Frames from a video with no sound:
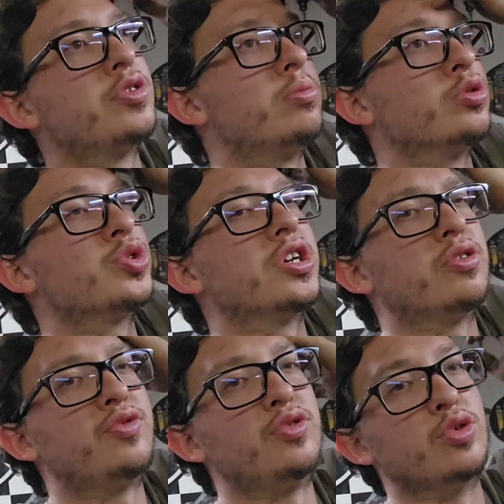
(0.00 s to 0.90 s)
Almost like
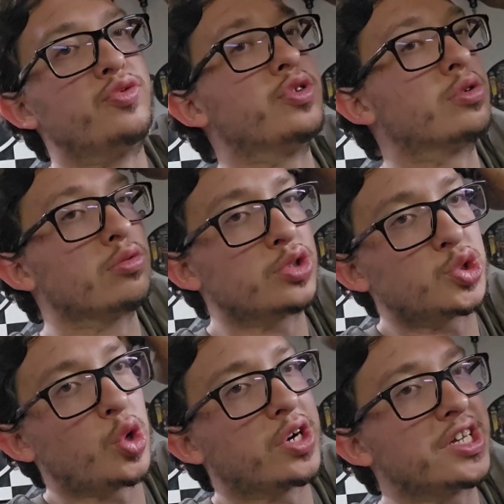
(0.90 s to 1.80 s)
the fuel filter was
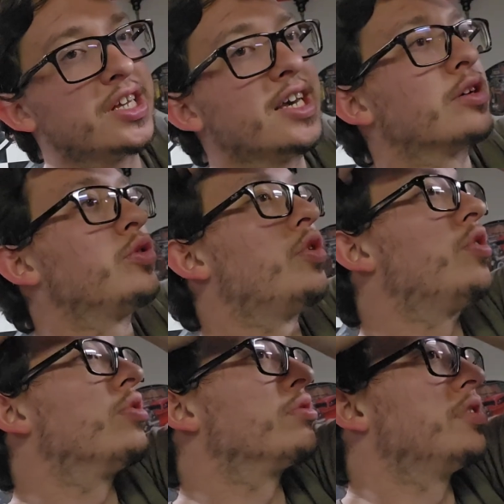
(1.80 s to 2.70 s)
starting to get
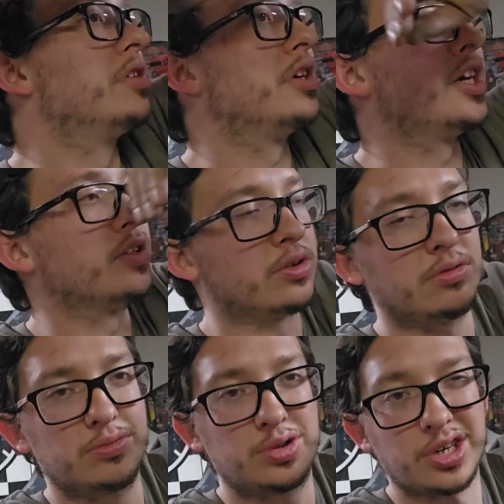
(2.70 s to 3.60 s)
clogged and
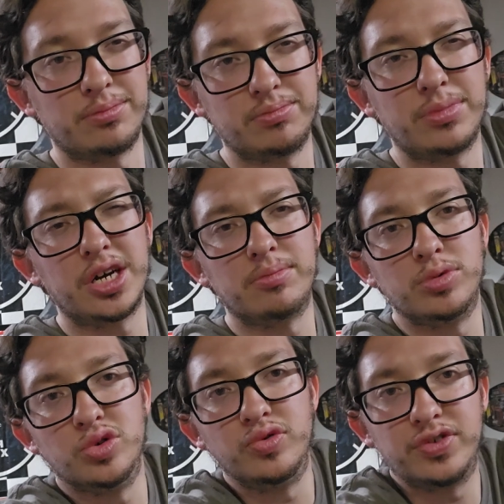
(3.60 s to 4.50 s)
something might have
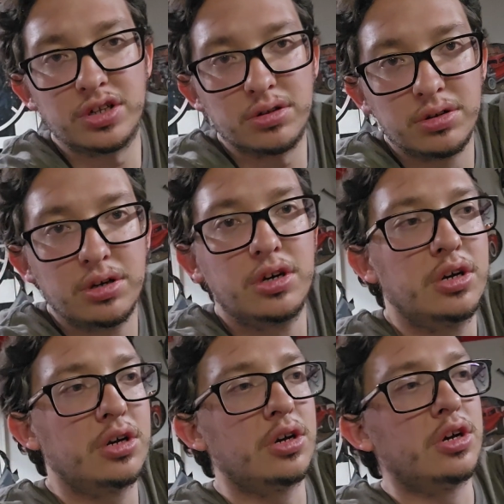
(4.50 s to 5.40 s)
moved and
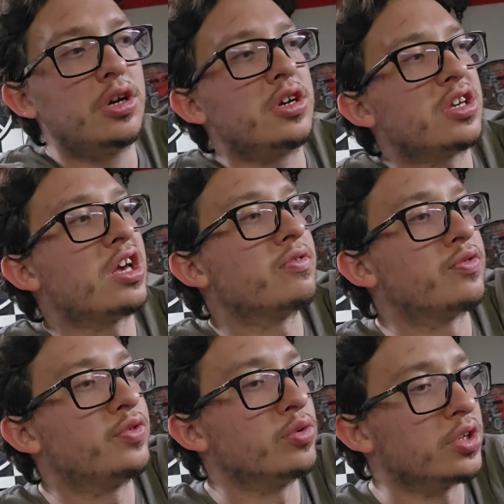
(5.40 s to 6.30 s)
gave it
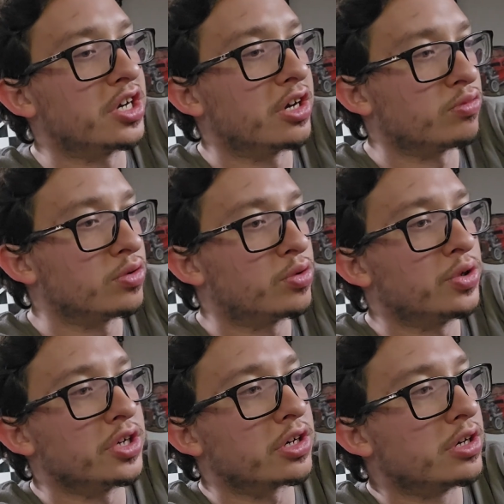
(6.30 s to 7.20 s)
fuel again real
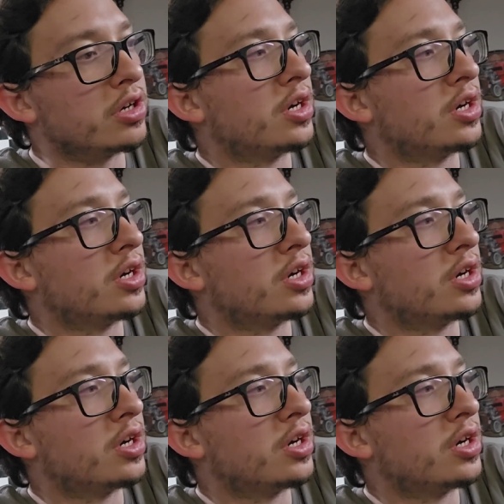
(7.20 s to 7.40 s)
quick.